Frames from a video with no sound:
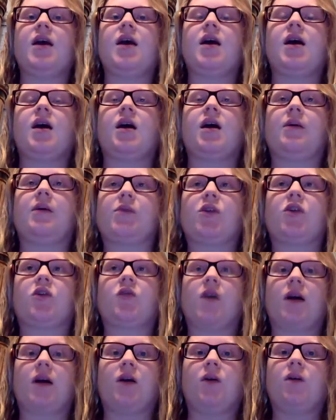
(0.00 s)

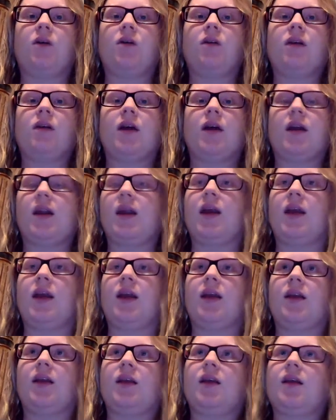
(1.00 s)
struggle, and that
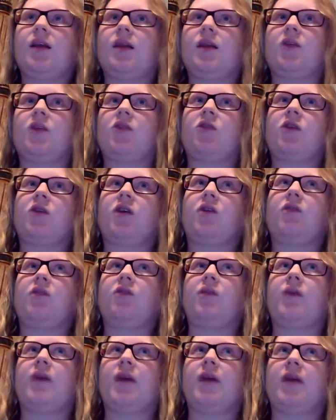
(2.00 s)
the struggle from the
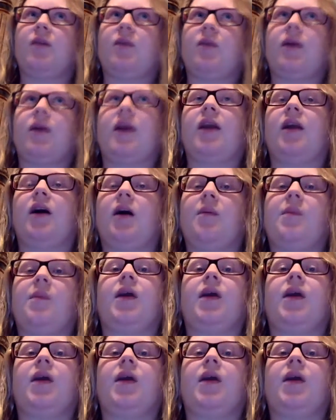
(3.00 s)
husband cannot be